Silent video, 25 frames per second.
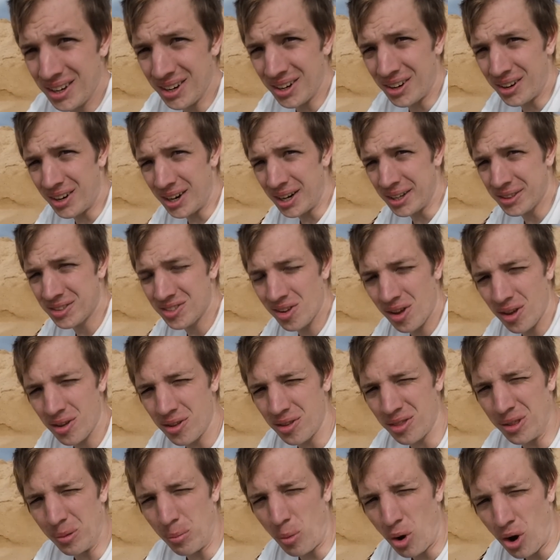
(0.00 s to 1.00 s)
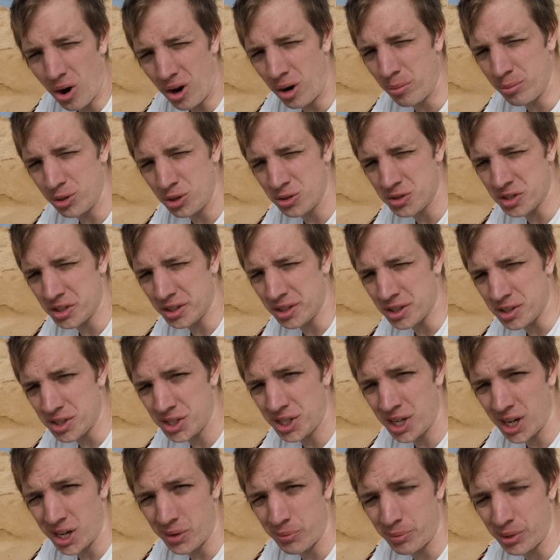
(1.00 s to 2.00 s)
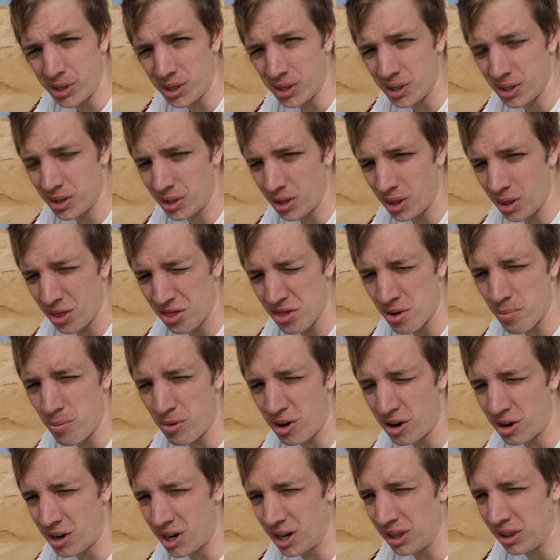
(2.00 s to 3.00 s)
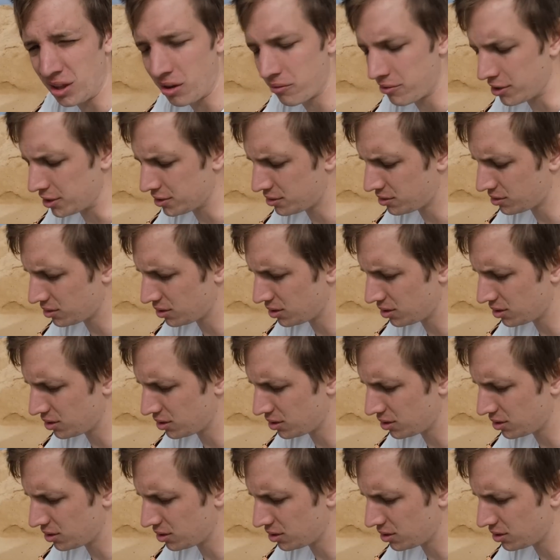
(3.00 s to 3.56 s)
Alright, the more I'm using this camera, the more I love it.